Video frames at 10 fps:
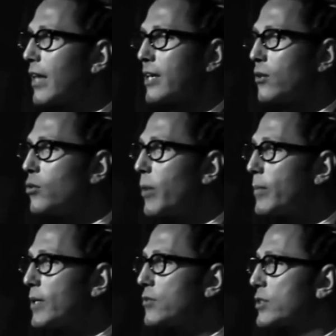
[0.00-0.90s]
Thank you. You
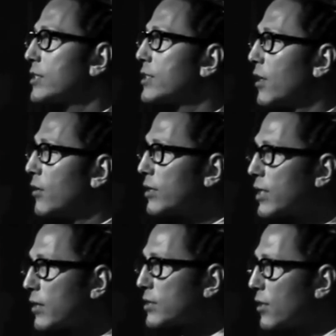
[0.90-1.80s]
may be interested to know
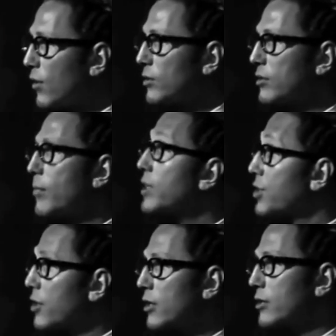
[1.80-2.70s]
that there is an older,
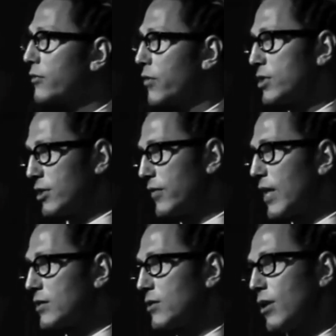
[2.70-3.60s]
much earlier version
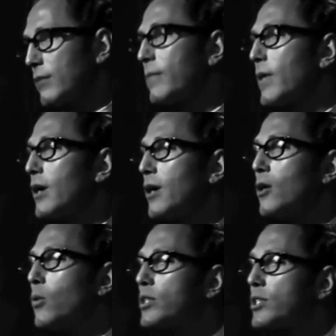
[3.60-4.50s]
of that song,
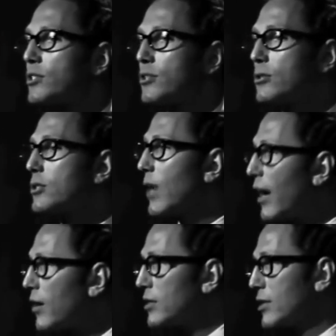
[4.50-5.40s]
which is due
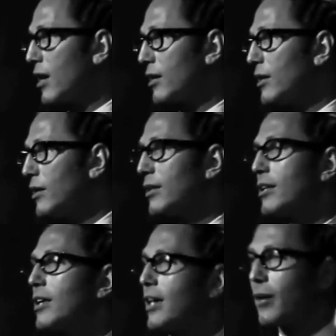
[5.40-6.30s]
to Aristotle,
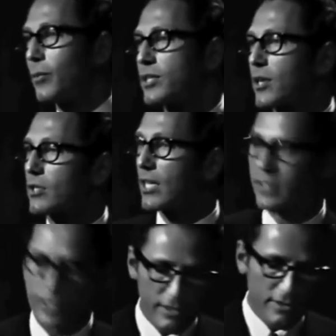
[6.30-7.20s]
and which goes
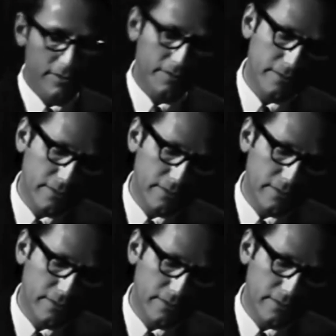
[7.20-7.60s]
like this.